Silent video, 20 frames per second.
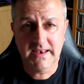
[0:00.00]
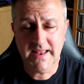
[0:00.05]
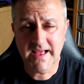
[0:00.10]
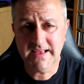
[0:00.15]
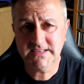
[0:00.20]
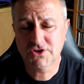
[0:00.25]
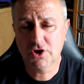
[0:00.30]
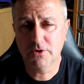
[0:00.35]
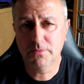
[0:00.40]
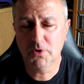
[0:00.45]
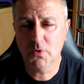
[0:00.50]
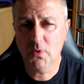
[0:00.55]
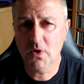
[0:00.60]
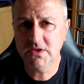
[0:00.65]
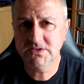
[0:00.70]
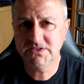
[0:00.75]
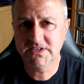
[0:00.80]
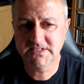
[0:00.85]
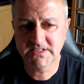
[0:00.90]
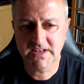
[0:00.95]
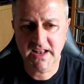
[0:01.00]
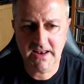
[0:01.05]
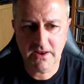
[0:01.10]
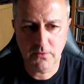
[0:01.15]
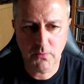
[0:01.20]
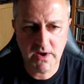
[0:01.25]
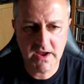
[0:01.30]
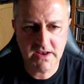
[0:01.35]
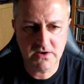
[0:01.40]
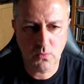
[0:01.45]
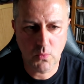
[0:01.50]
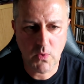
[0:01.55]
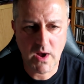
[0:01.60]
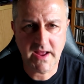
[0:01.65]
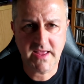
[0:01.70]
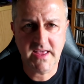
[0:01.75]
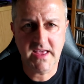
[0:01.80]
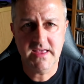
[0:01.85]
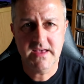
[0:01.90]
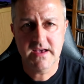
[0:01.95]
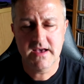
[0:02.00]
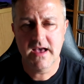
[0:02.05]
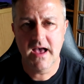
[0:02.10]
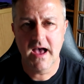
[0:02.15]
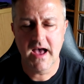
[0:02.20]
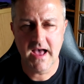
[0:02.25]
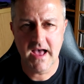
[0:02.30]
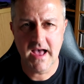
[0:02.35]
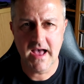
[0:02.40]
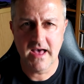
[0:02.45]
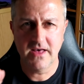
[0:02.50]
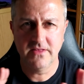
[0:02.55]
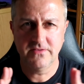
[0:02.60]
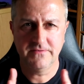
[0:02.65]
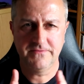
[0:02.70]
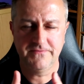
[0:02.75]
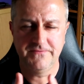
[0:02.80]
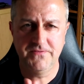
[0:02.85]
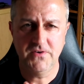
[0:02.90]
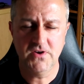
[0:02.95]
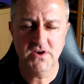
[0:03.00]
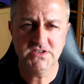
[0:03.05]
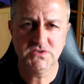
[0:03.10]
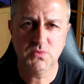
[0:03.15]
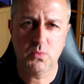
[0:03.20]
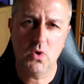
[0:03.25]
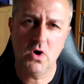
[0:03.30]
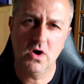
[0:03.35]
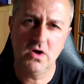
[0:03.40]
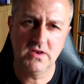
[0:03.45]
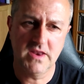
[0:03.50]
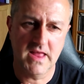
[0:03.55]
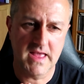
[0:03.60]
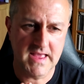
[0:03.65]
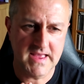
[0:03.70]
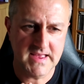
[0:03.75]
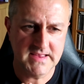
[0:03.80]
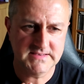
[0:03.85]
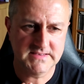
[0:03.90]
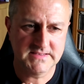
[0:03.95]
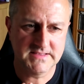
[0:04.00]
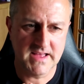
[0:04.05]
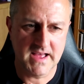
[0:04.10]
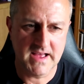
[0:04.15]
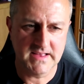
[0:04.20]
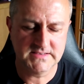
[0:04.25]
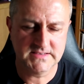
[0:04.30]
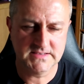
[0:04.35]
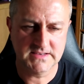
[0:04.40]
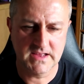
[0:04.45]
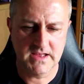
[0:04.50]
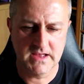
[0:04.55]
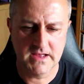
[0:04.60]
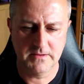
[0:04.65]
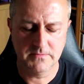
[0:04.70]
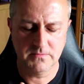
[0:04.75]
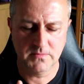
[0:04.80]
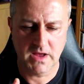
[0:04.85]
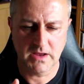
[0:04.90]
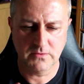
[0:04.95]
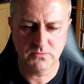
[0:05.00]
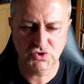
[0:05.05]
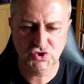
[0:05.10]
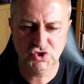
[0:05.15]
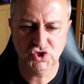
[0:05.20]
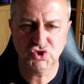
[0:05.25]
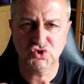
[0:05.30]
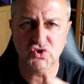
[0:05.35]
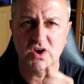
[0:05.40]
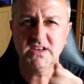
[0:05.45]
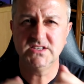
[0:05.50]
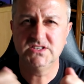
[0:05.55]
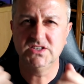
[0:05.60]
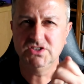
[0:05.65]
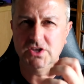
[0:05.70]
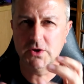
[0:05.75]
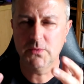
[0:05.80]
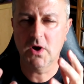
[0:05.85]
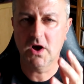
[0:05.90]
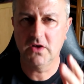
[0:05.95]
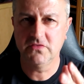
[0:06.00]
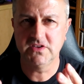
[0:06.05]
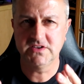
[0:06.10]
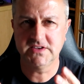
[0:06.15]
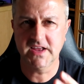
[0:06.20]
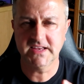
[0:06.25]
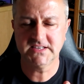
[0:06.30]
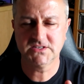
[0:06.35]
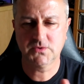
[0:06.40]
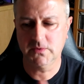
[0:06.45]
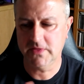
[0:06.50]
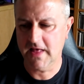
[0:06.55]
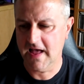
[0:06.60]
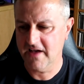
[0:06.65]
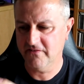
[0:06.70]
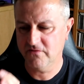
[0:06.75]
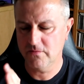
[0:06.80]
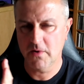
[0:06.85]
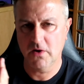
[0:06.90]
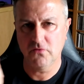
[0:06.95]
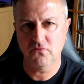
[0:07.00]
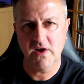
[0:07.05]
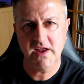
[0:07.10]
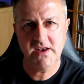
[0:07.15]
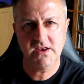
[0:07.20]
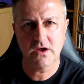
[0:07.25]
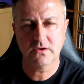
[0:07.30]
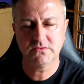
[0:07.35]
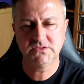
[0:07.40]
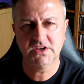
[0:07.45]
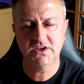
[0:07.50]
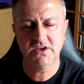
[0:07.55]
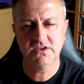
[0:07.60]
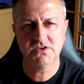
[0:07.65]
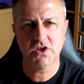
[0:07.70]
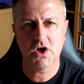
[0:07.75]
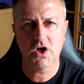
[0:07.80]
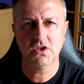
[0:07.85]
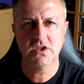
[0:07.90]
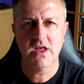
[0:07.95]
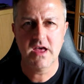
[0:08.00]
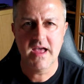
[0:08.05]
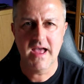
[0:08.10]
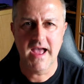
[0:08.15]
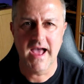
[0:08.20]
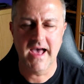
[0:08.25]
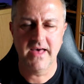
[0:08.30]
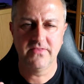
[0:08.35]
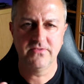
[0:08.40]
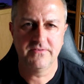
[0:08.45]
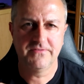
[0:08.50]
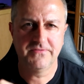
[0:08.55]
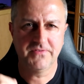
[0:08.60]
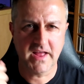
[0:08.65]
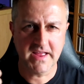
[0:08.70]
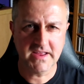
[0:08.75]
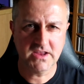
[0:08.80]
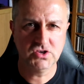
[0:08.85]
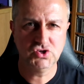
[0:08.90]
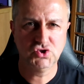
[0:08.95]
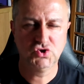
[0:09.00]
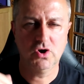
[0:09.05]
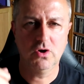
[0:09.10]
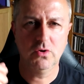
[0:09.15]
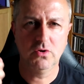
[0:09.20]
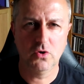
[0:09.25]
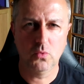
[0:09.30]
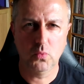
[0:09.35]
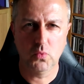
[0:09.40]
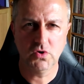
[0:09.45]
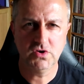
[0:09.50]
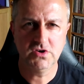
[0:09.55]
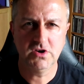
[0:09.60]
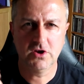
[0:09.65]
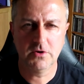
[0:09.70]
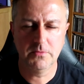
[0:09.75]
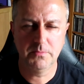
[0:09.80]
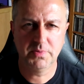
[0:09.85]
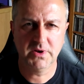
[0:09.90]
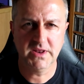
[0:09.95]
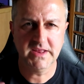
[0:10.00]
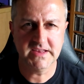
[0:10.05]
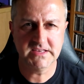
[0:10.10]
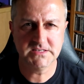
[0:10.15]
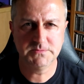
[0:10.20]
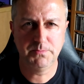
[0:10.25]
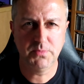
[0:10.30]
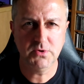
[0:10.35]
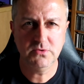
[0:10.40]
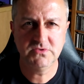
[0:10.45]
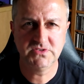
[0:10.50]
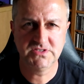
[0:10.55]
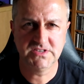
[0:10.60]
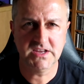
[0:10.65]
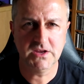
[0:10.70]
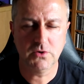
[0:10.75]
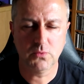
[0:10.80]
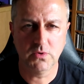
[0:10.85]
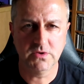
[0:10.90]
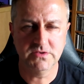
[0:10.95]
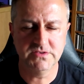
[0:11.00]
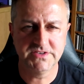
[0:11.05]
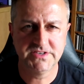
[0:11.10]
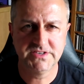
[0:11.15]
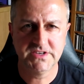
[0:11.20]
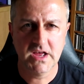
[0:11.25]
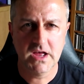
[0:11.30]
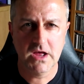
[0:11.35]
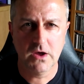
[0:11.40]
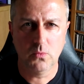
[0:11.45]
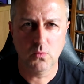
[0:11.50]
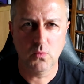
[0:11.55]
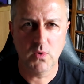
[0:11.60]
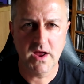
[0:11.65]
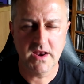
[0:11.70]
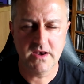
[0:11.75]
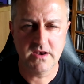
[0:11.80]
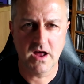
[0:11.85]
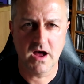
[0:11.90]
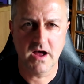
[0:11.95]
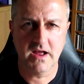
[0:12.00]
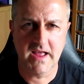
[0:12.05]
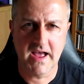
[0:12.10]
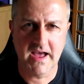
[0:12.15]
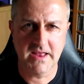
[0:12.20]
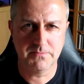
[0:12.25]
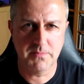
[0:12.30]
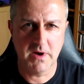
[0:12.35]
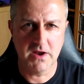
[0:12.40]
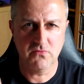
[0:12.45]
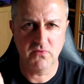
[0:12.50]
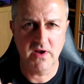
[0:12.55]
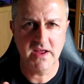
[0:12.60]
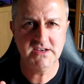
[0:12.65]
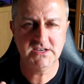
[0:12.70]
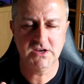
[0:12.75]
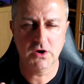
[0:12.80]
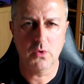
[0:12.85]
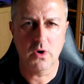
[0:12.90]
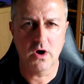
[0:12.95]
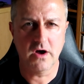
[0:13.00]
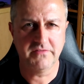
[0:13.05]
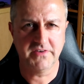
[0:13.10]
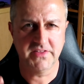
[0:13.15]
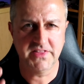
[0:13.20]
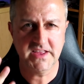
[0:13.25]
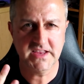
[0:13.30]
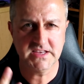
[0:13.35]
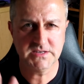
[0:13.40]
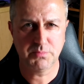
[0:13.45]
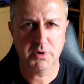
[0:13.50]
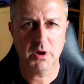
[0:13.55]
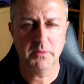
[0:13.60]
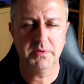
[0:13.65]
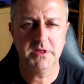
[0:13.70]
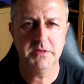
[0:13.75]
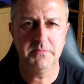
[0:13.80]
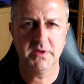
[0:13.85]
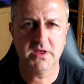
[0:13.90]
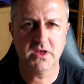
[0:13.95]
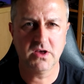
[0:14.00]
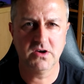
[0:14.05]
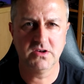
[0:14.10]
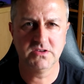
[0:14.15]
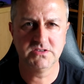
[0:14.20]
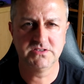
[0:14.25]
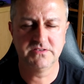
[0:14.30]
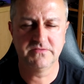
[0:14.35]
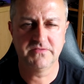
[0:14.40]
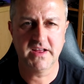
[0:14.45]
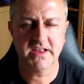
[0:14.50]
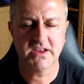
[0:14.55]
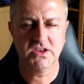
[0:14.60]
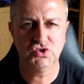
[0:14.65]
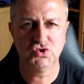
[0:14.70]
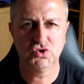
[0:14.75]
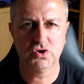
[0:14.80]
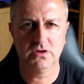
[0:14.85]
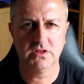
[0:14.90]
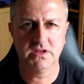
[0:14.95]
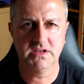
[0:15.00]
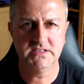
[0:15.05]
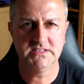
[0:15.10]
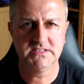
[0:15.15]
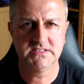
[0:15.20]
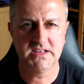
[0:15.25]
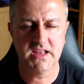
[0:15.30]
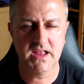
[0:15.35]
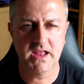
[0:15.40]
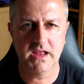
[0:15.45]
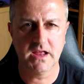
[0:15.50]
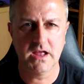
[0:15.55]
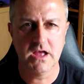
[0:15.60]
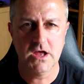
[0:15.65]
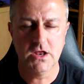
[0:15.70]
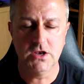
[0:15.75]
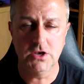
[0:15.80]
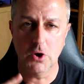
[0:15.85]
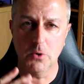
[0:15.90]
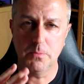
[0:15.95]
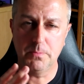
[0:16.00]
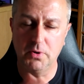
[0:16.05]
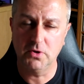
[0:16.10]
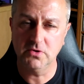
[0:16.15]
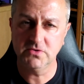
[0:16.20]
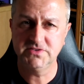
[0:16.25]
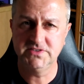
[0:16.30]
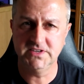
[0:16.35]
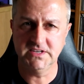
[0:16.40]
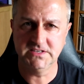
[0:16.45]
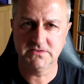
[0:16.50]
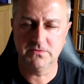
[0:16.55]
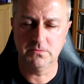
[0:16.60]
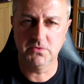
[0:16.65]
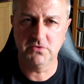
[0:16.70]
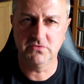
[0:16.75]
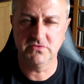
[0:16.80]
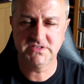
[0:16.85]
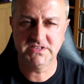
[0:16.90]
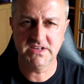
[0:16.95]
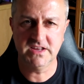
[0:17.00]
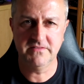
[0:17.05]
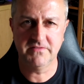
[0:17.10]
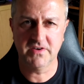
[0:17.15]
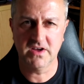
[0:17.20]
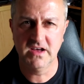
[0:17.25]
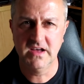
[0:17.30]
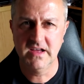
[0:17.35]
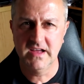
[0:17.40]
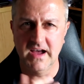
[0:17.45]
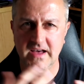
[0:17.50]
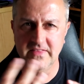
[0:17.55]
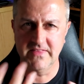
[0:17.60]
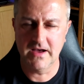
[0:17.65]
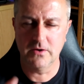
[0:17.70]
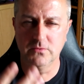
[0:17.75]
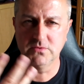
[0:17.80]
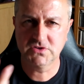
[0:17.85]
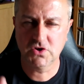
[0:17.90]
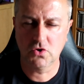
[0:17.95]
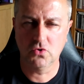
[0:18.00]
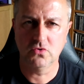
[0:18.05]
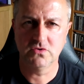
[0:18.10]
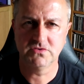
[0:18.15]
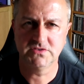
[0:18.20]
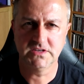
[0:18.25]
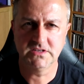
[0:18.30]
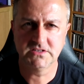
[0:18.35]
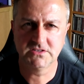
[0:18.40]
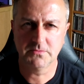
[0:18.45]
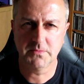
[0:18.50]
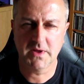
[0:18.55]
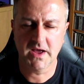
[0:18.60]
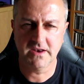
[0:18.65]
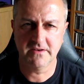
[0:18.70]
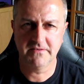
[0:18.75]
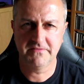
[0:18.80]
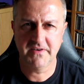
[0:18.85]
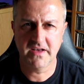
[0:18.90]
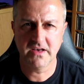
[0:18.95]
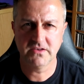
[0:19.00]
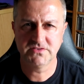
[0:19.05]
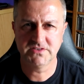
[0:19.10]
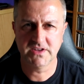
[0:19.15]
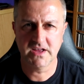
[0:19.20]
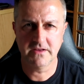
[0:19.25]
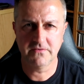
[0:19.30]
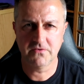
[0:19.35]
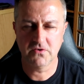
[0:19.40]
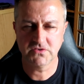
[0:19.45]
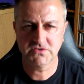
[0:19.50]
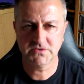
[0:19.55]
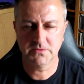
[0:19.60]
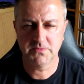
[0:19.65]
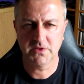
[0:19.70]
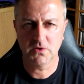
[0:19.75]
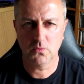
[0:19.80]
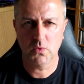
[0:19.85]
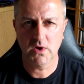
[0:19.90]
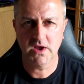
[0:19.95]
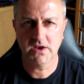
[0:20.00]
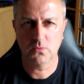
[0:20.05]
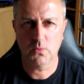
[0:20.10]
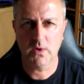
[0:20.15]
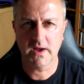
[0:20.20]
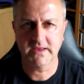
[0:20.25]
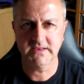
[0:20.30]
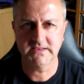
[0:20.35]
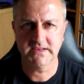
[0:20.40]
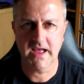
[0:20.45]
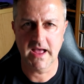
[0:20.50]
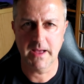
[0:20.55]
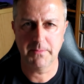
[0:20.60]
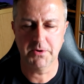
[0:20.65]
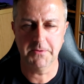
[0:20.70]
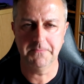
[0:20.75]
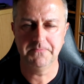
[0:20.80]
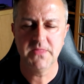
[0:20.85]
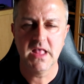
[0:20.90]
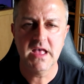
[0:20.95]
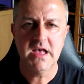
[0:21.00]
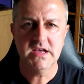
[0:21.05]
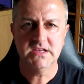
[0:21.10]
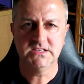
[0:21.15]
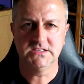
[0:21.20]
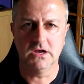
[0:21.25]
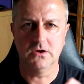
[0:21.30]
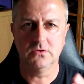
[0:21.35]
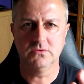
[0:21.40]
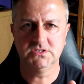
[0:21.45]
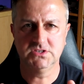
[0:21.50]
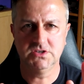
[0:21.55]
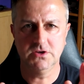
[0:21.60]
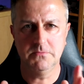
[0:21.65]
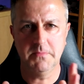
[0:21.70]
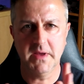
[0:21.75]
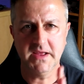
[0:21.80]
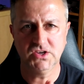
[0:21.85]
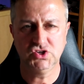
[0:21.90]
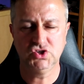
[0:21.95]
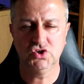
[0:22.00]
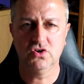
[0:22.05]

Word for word: Last couple of ones are slightly weird and wacky. Uh, the first one is that um, I was just trying to do it on the desk without having my radio turned on and the flight controller wouldn't complete its boot sequence when I had my radio off. I think it's probably because the flight controller is seeing no pulses from the receiver and that was causing some kind of failsafe or something weird and wacky to happen. So to make